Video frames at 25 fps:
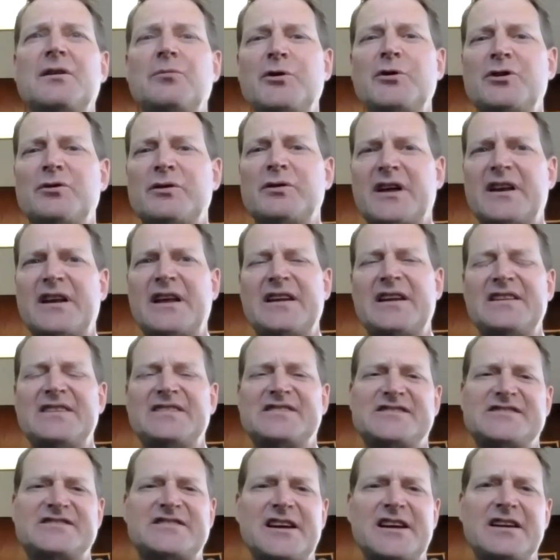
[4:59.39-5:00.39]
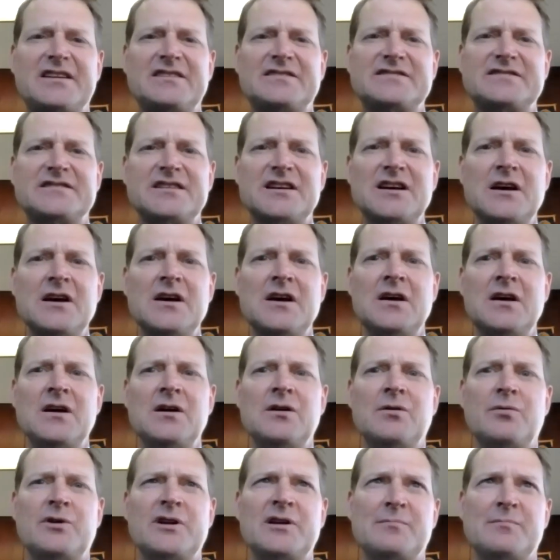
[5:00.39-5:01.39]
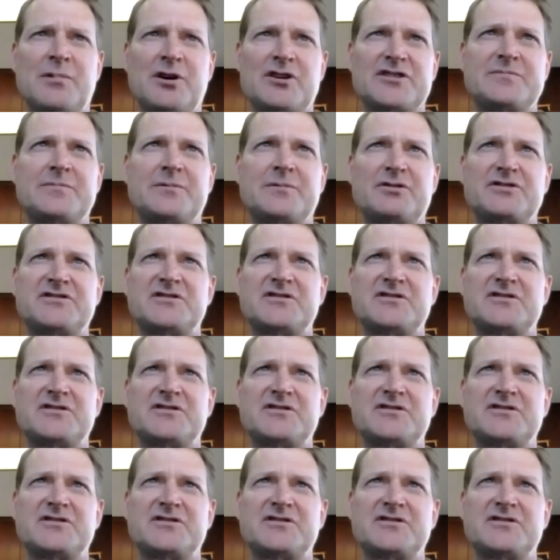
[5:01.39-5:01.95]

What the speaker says: And we don't get any state reimbursement or